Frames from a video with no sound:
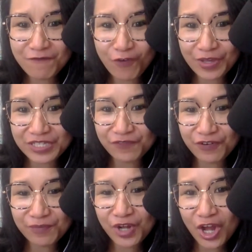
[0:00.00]
voice
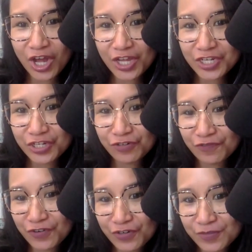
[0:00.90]
from God,
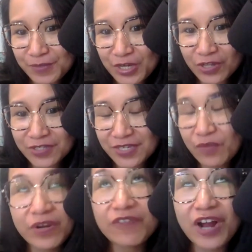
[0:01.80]
universe, Beyonce,
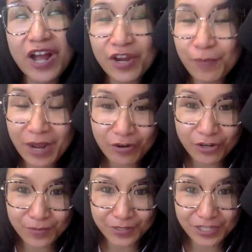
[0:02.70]
whatever higher power
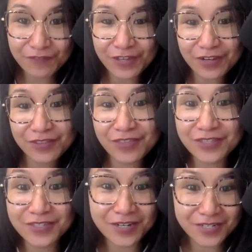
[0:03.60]
you believe in,
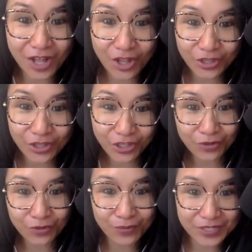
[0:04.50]
that's going to tell you
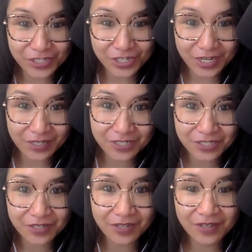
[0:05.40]
what to change.
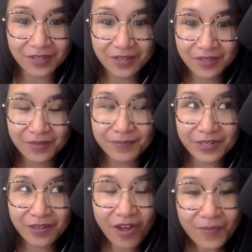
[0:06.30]
But
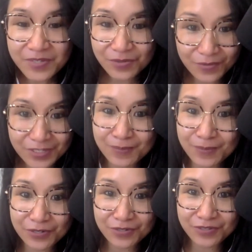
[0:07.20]
it comes in
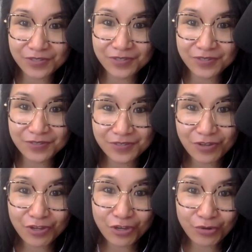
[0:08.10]
whispers. So you
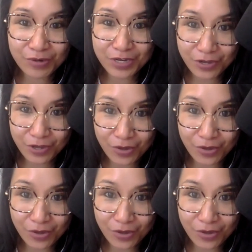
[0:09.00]
already know,